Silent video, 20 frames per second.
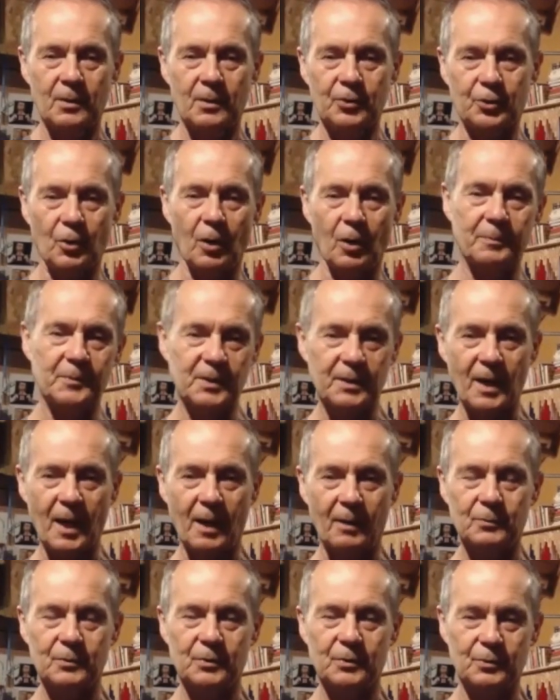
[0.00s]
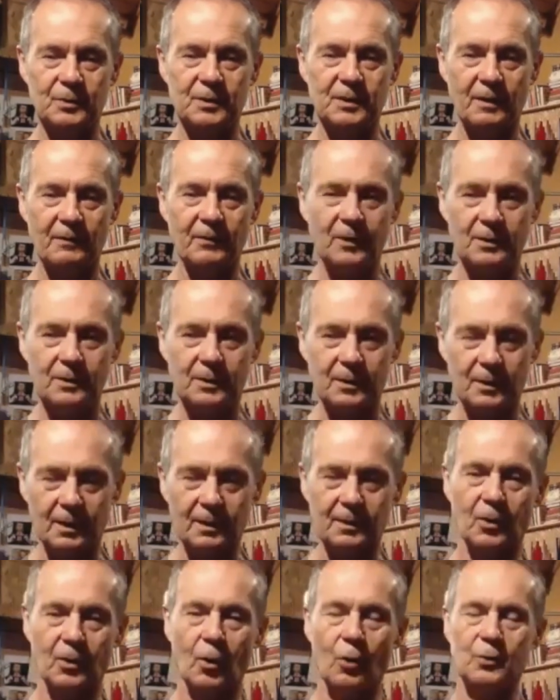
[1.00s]
drops down to 70
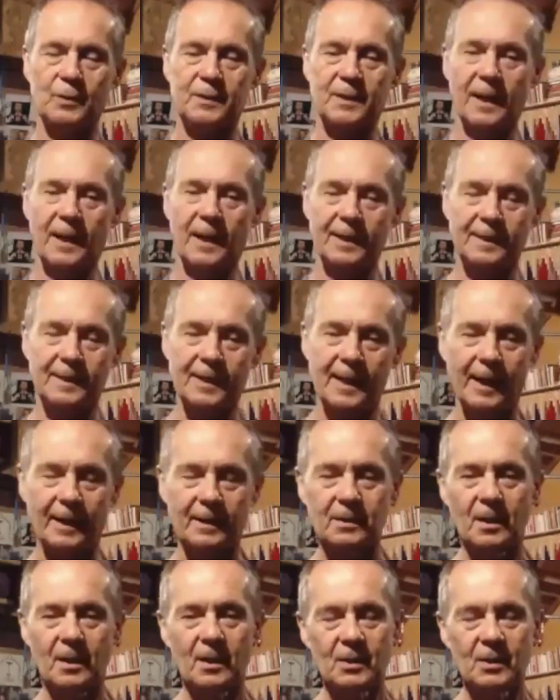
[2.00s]
and goes like that.